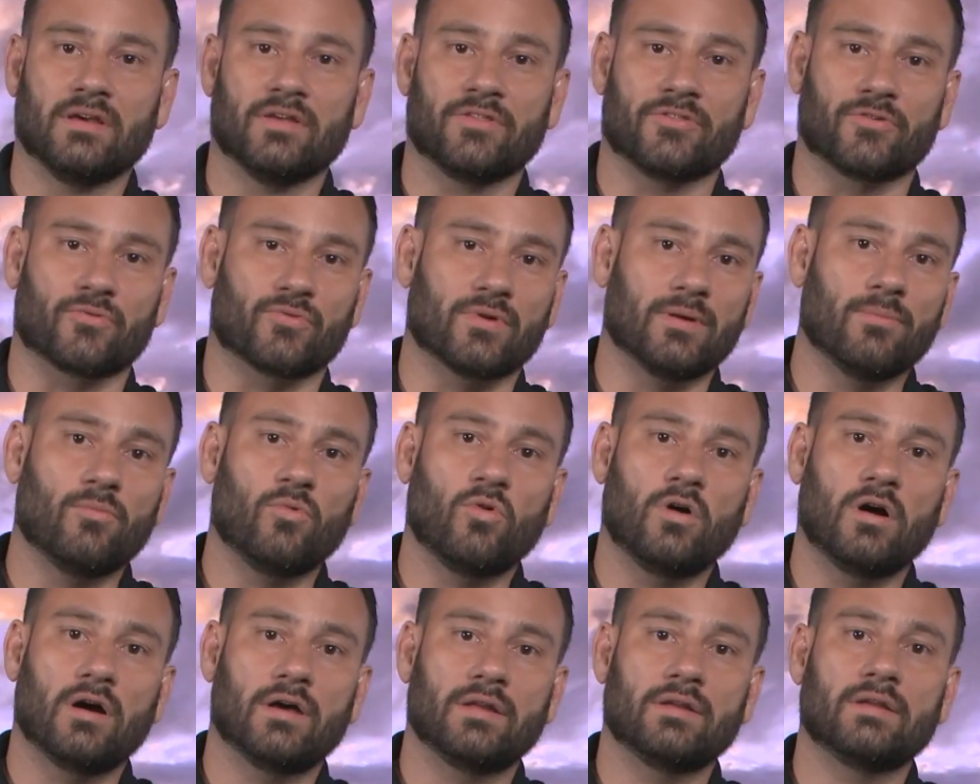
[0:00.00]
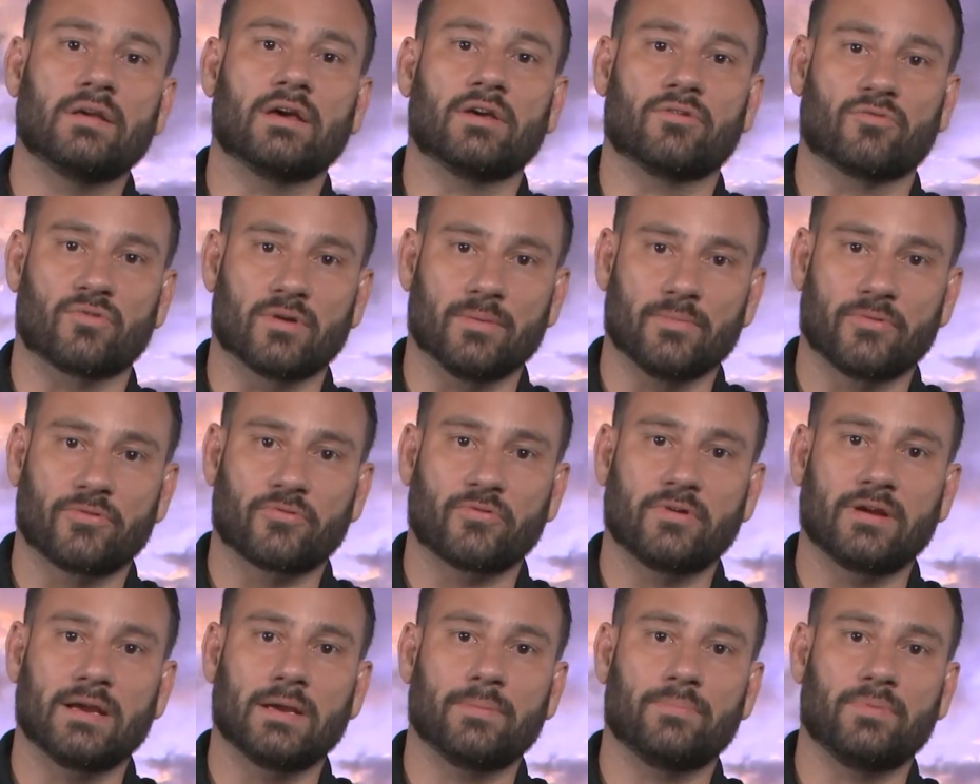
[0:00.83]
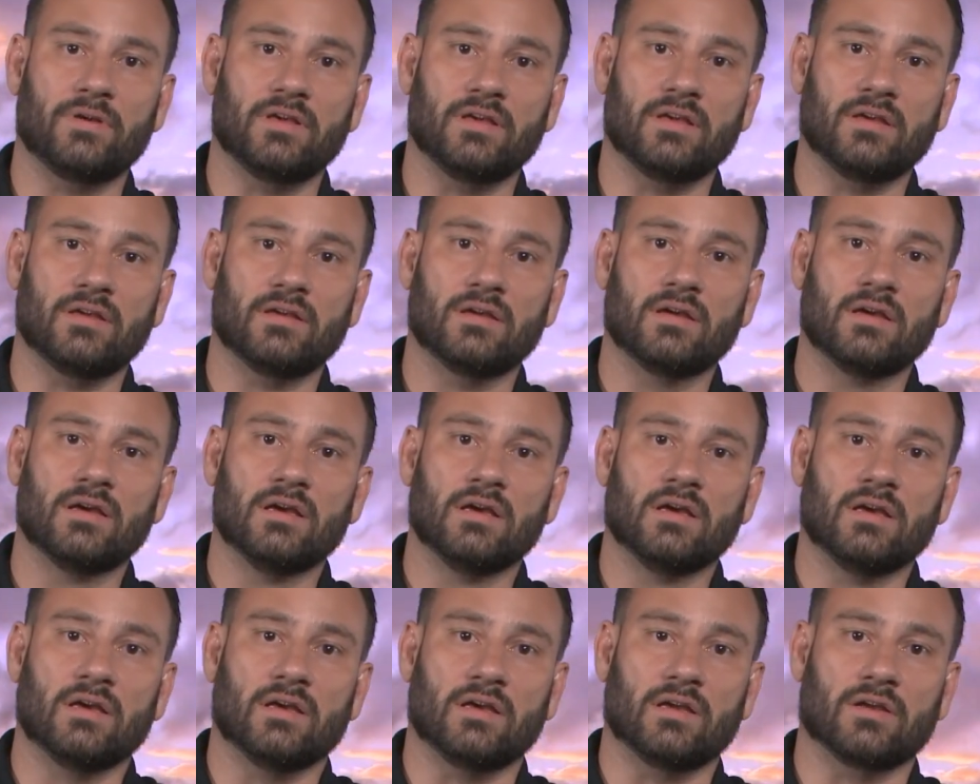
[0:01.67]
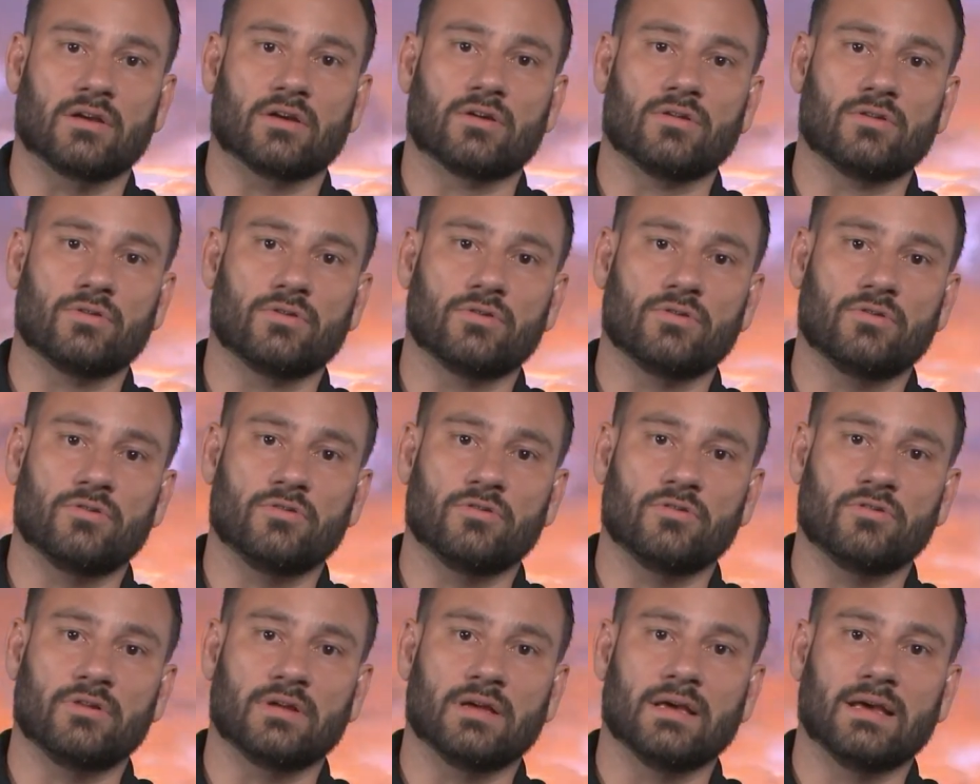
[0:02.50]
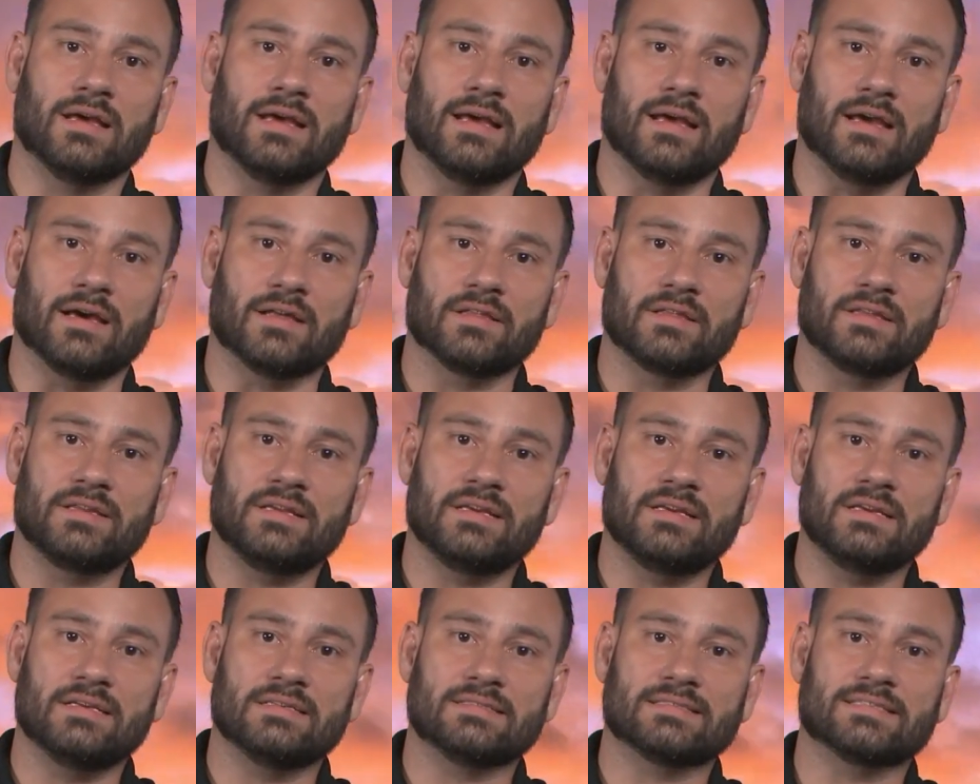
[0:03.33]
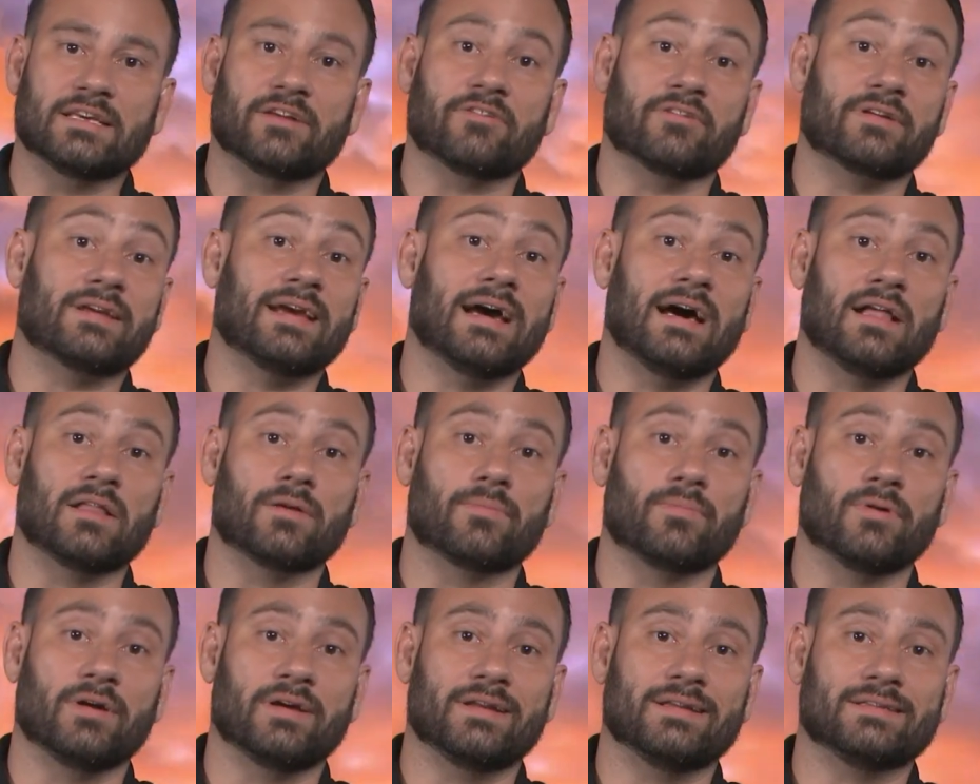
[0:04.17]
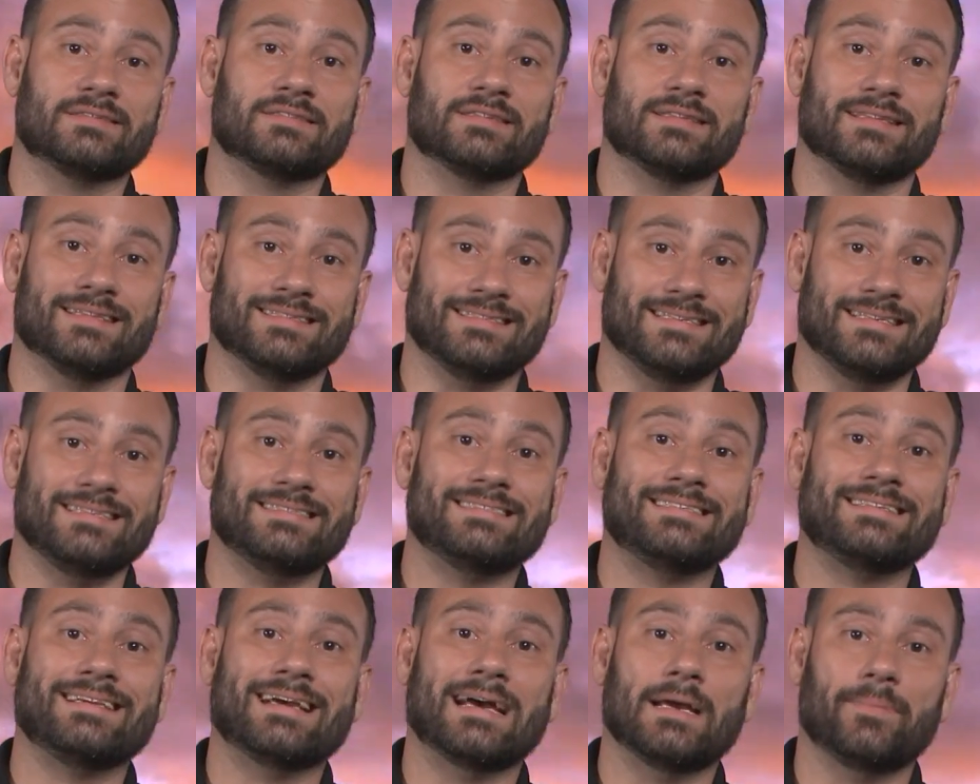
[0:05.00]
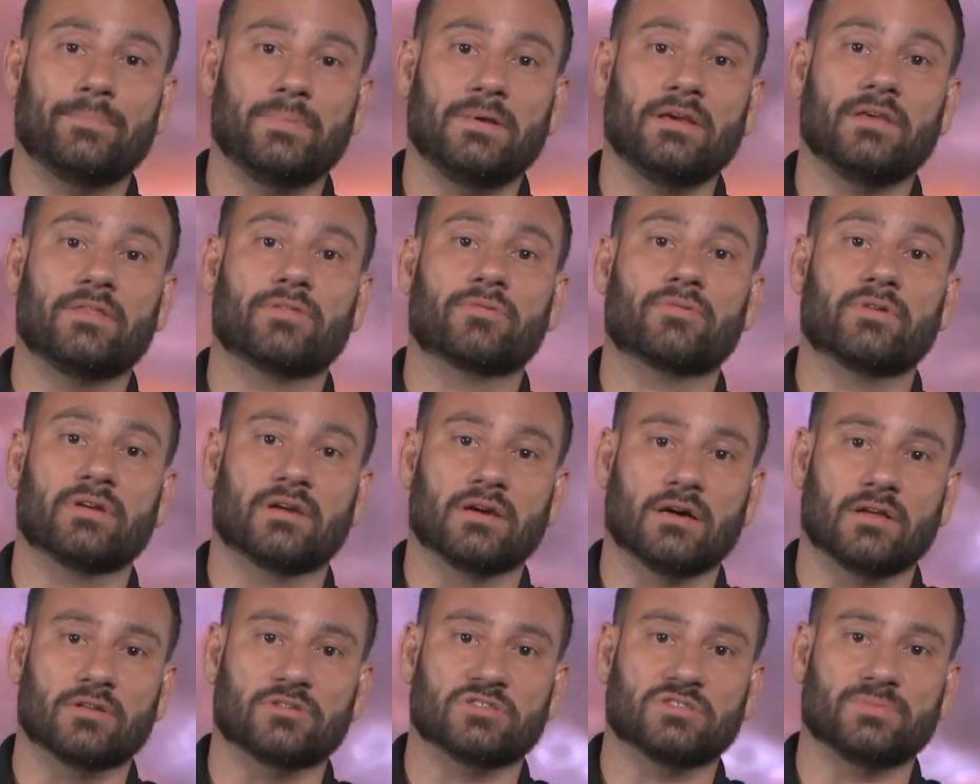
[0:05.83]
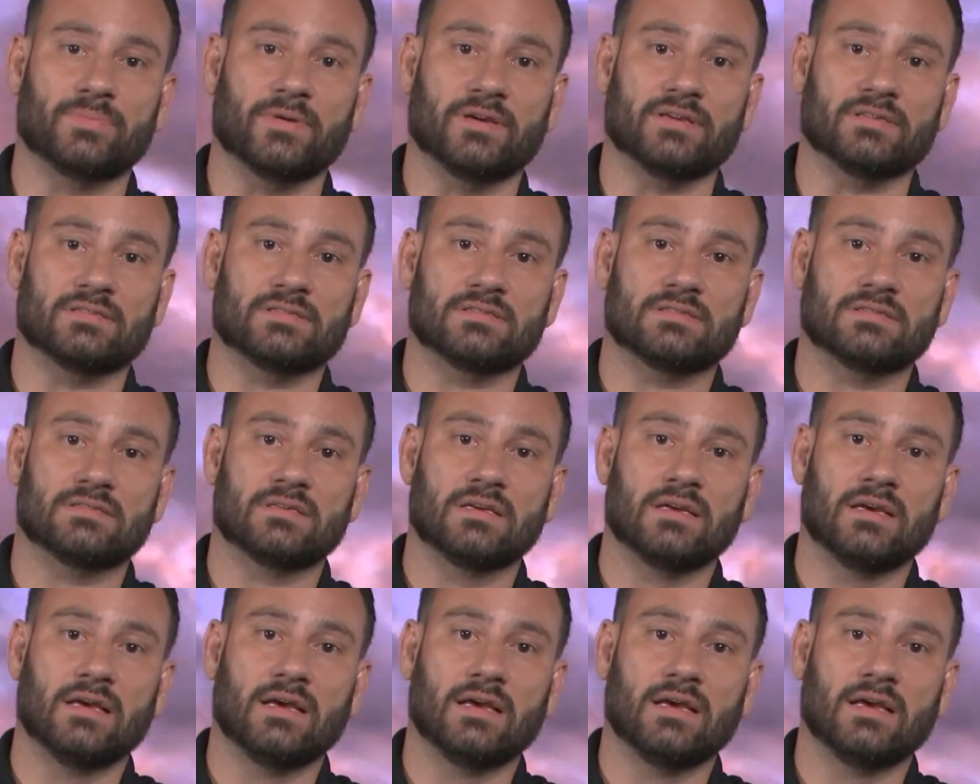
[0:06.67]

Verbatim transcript: The REM 1 and REM 3 IP include LEDs that are calibrated to the DCI-P3 color space.